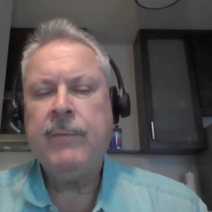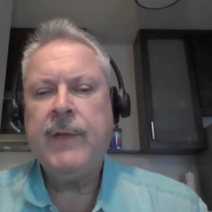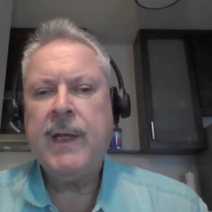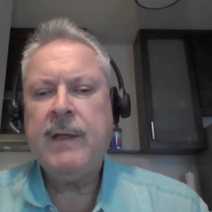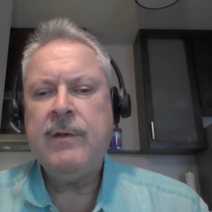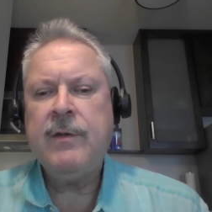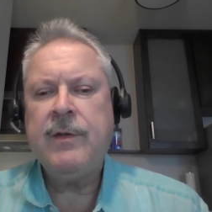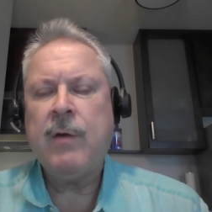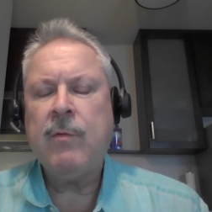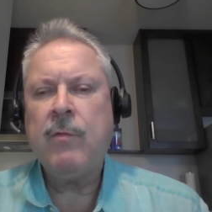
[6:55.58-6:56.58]
They
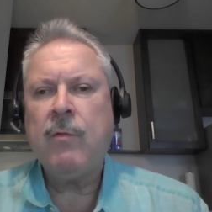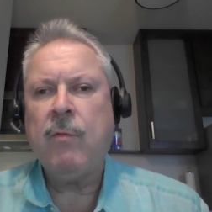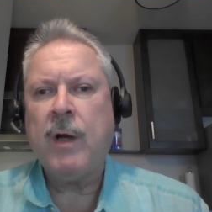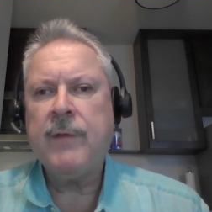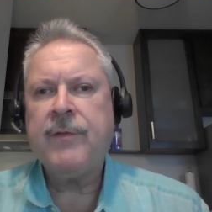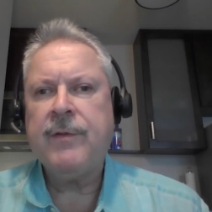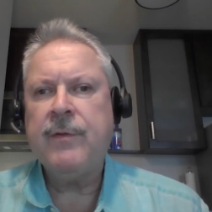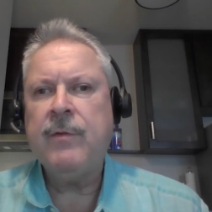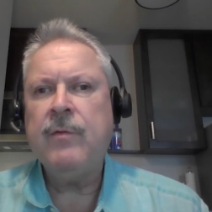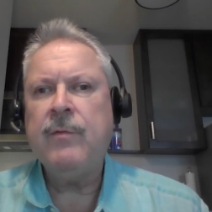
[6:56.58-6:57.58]
don't want
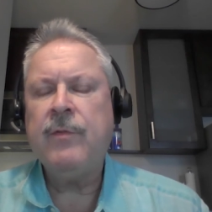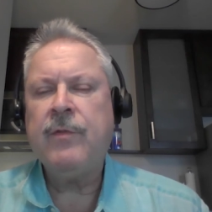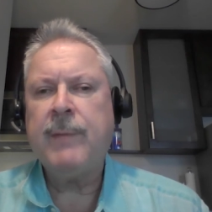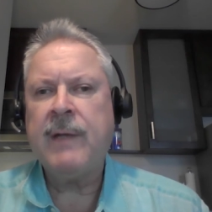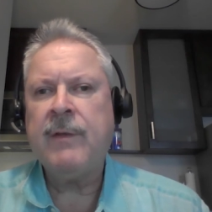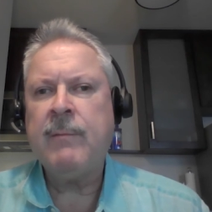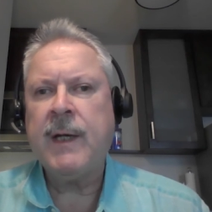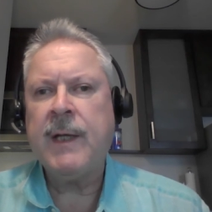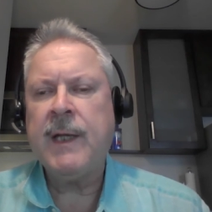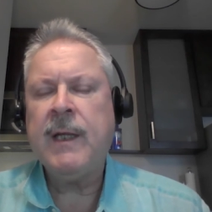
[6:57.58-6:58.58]
to spend the
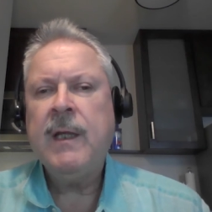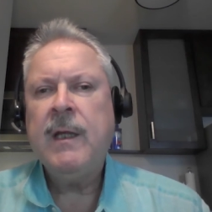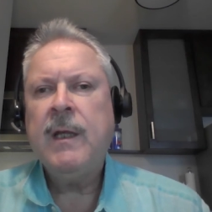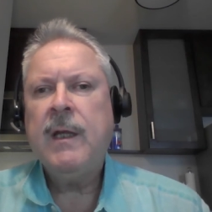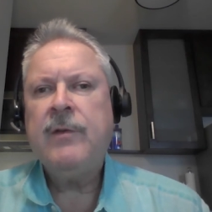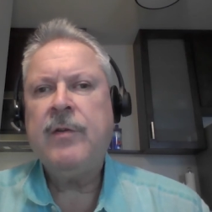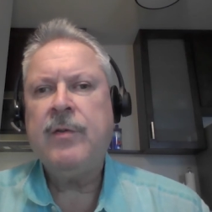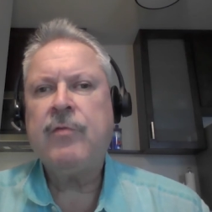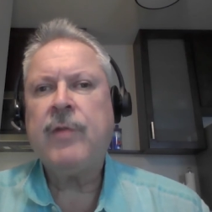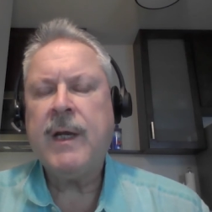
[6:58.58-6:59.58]
money
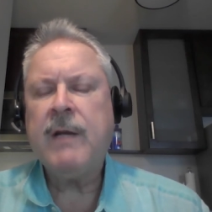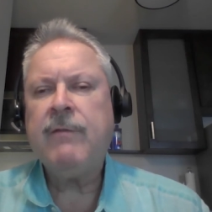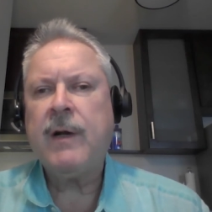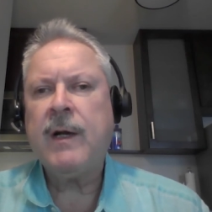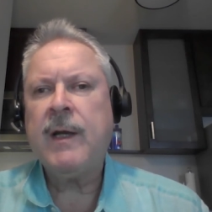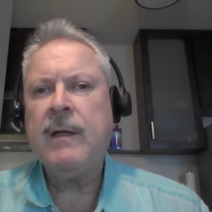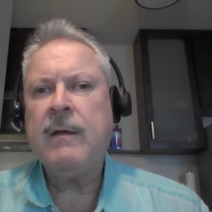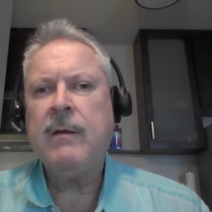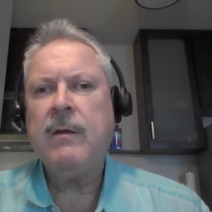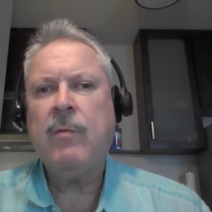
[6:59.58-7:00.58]
to try to
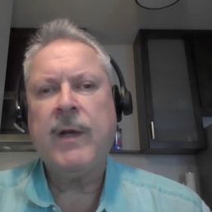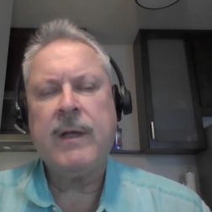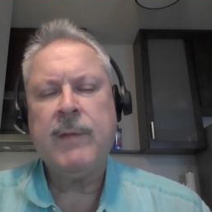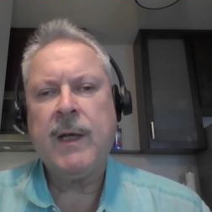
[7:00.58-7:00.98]
find what can be